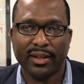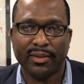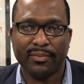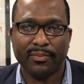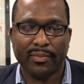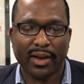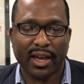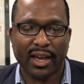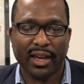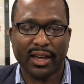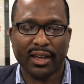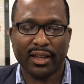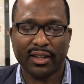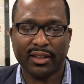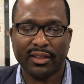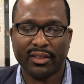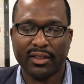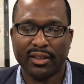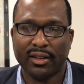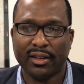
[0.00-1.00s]
by
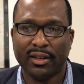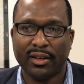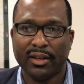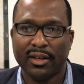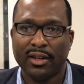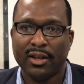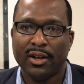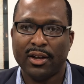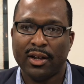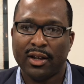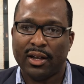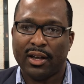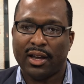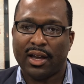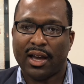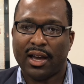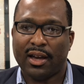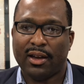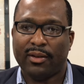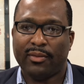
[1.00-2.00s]
the
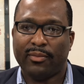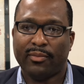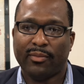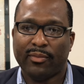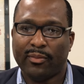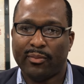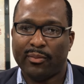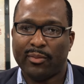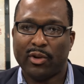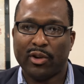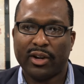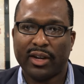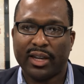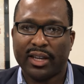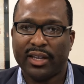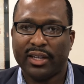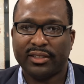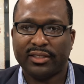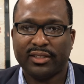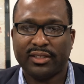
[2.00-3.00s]

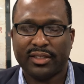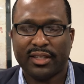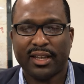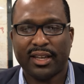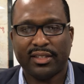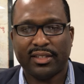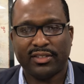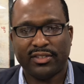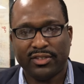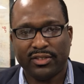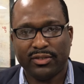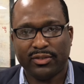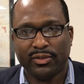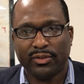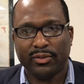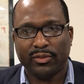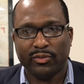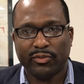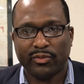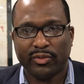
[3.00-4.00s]
mortgage that you
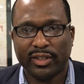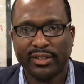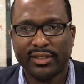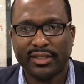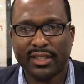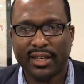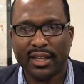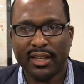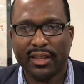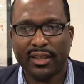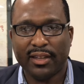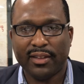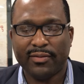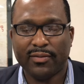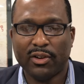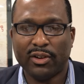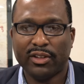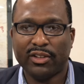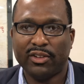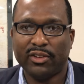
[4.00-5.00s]
receive or
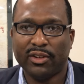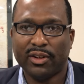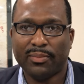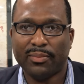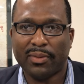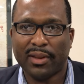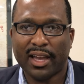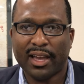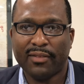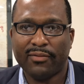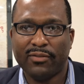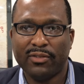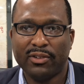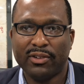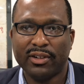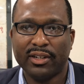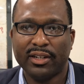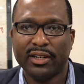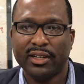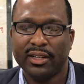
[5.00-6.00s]
you apply for.
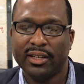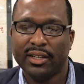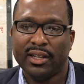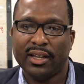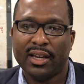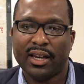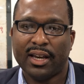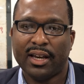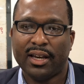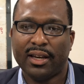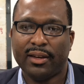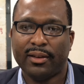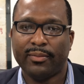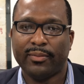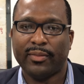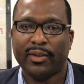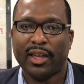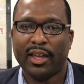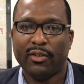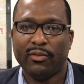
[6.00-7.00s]

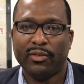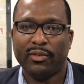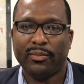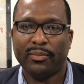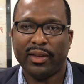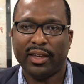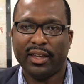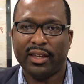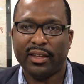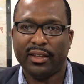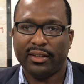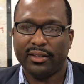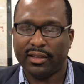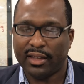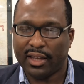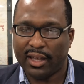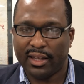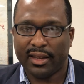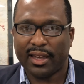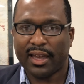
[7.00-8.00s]
It would be, in
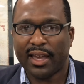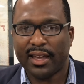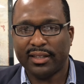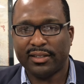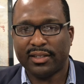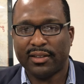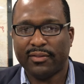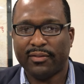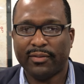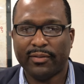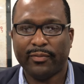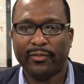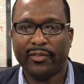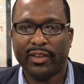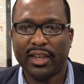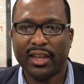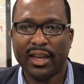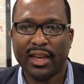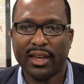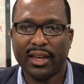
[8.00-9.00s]
the case of
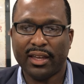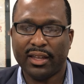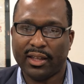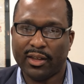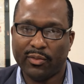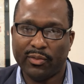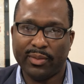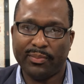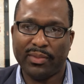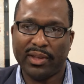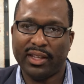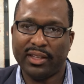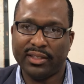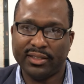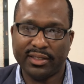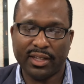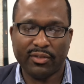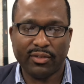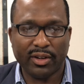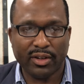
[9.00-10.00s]
VA, it would be
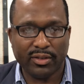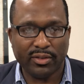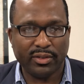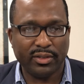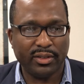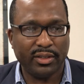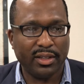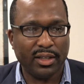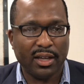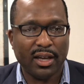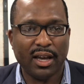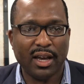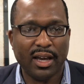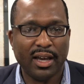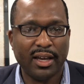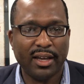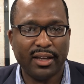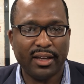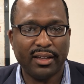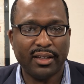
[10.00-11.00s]
0
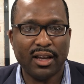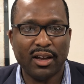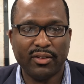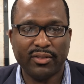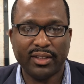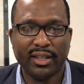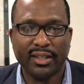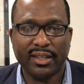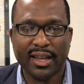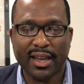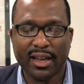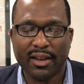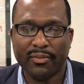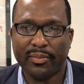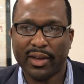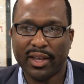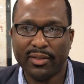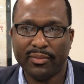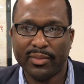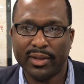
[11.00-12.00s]
on the down
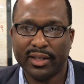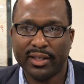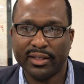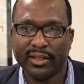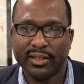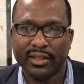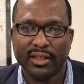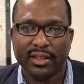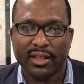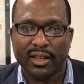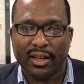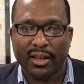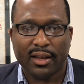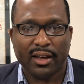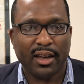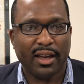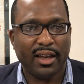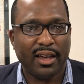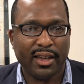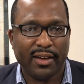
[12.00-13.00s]
payment.
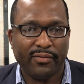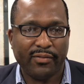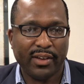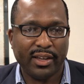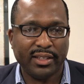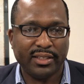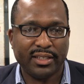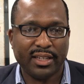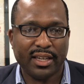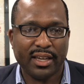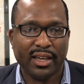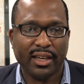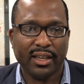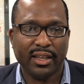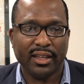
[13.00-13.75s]
FHA,